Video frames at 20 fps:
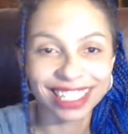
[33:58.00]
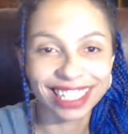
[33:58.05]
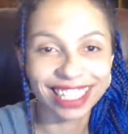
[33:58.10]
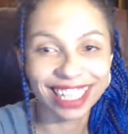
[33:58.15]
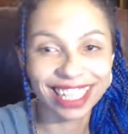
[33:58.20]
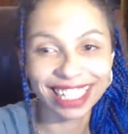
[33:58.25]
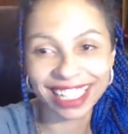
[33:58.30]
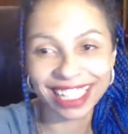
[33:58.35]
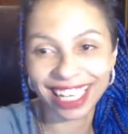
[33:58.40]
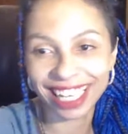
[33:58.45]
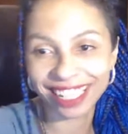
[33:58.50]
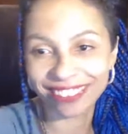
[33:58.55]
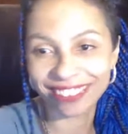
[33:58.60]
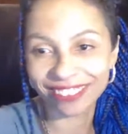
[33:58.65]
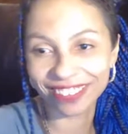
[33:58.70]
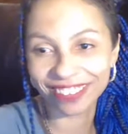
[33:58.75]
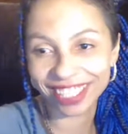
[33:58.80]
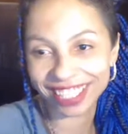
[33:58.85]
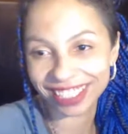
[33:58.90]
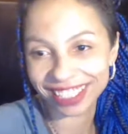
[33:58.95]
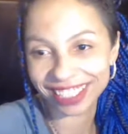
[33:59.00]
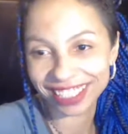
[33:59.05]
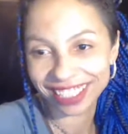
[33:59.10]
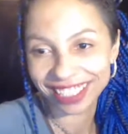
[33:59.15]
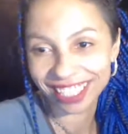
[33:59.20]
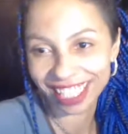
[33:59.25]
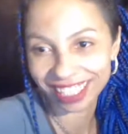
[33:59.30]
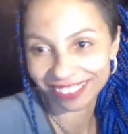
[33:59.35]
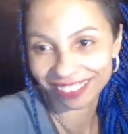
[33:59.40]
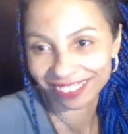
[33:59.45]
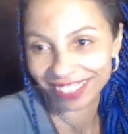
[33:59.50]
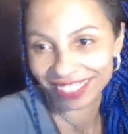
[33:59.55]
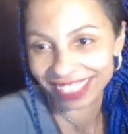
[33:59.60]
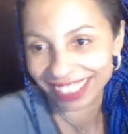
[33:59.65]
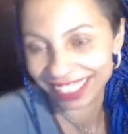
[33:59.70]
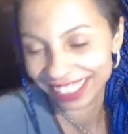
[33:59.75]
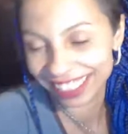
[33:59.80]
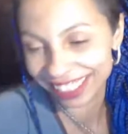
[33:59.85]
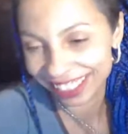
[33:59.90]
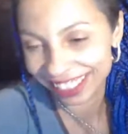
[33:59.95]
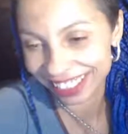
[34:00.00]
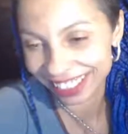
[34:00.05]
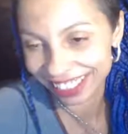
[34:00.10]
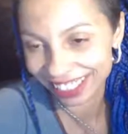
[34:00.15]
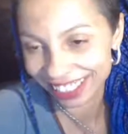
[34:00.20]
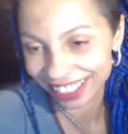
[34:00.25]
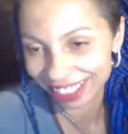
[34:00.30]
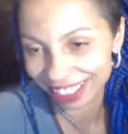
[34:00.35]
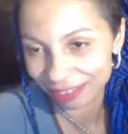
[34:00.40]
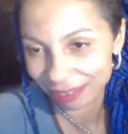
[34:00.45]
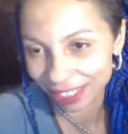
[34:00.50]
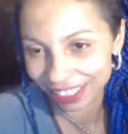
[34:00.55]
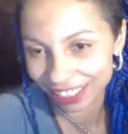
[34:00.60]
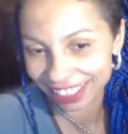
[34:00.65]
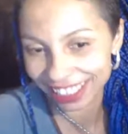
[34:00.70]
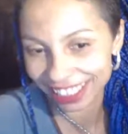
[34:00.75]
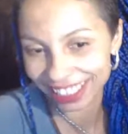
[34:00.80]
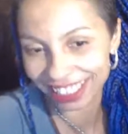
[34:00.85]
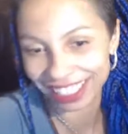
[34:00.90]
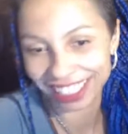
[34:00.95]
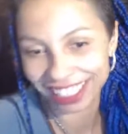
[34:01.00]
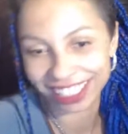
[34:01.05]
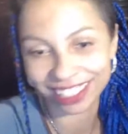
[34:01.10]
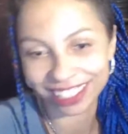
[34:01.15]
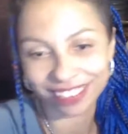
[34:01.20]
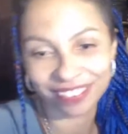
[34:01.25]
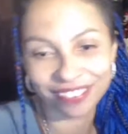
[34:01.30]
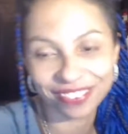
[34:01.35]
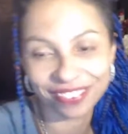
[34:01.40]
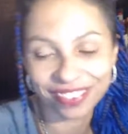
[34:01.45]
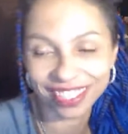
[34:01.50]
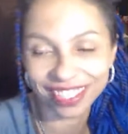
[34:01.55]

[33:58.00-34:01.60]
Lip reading: Any other videos you'd like me to do in particular.